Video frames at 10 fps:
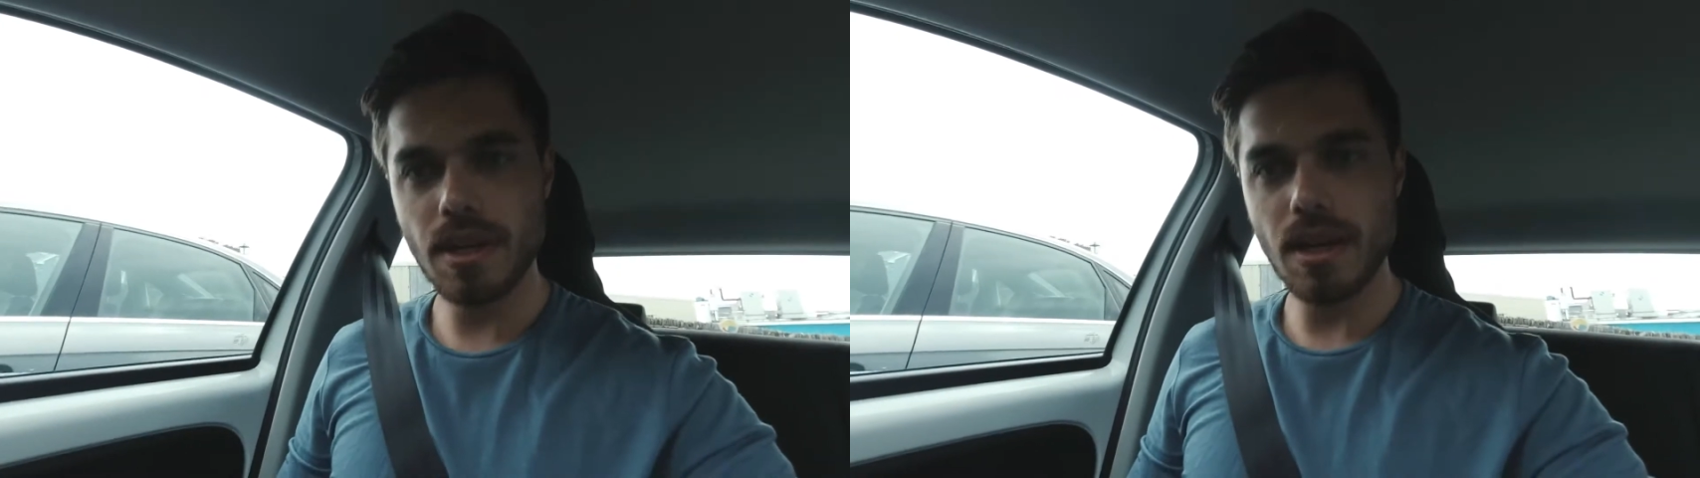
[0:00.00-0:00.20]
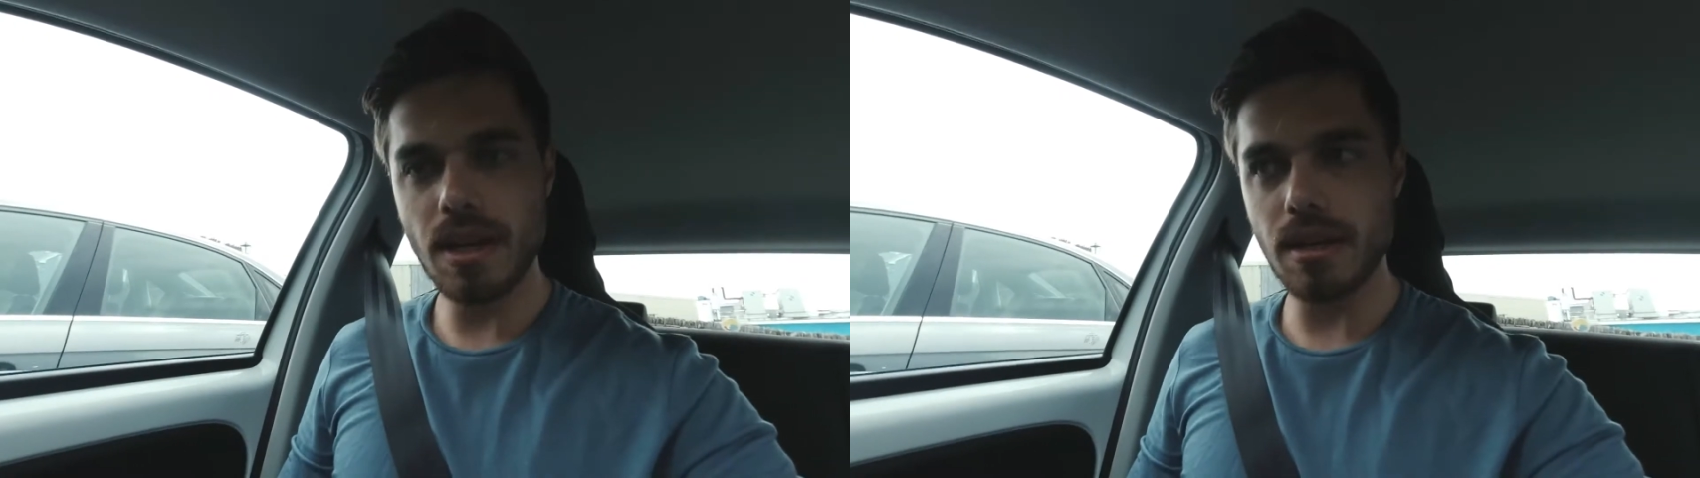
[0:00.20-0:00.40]

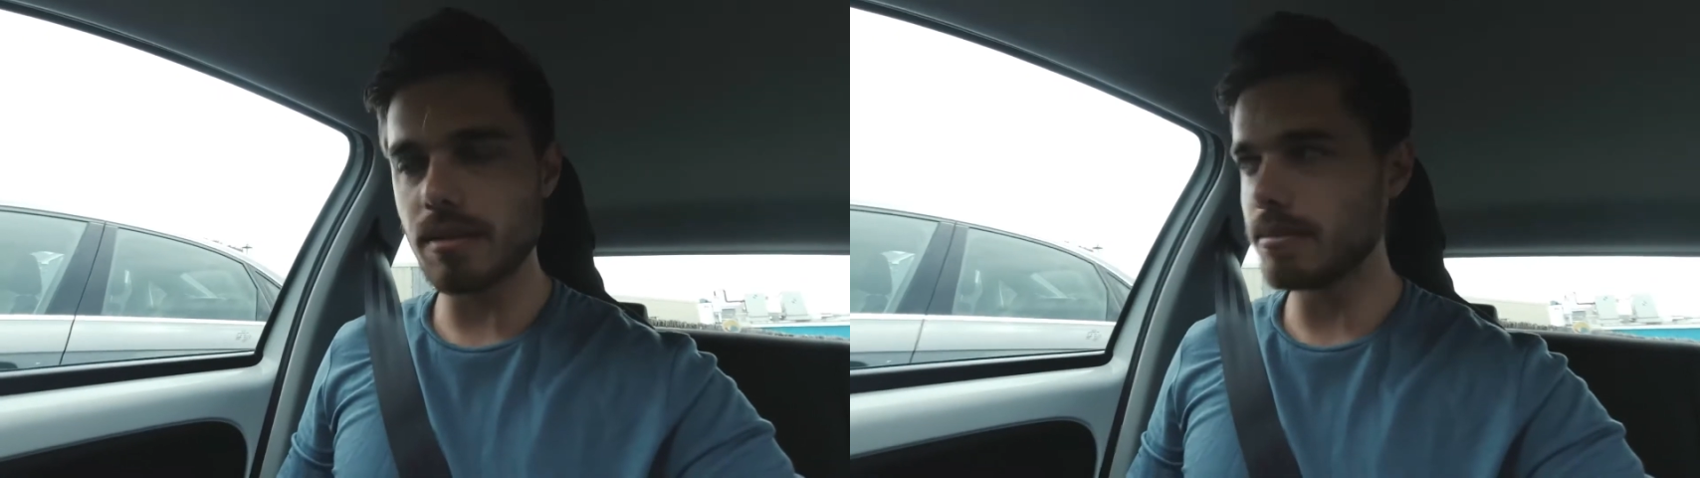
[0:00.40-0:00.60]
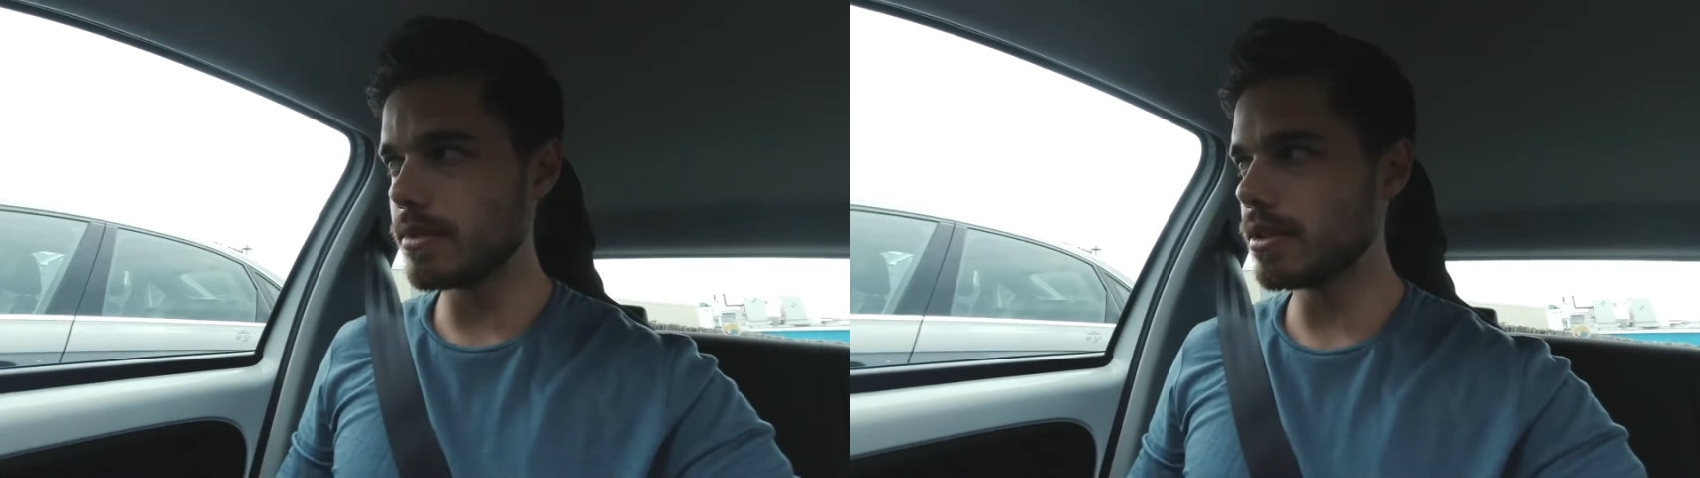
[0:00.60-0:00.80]

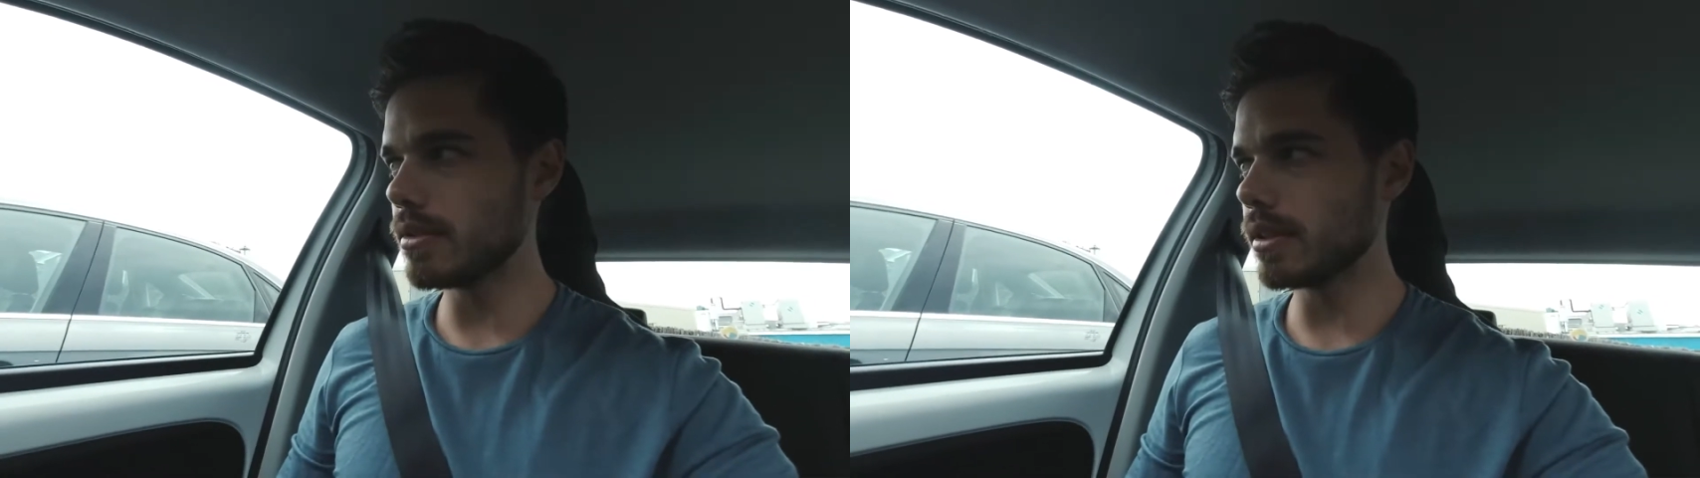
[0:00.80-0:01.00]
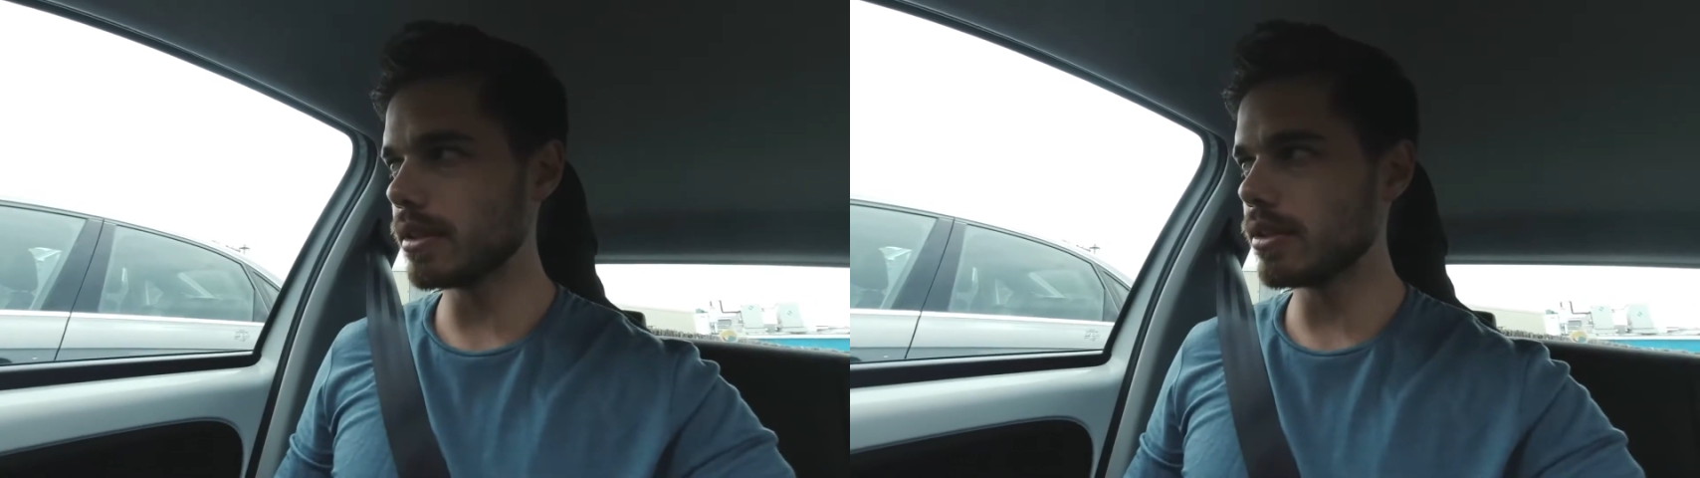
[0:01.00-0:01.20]
um, do a
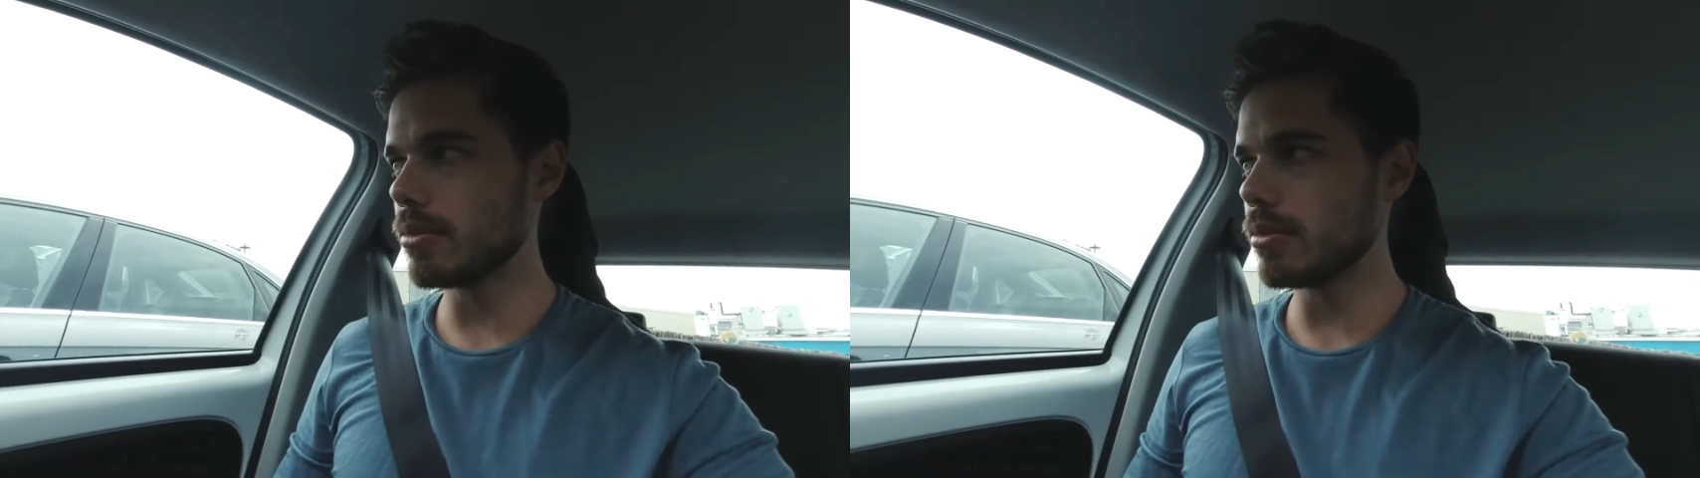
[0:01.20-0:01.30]
little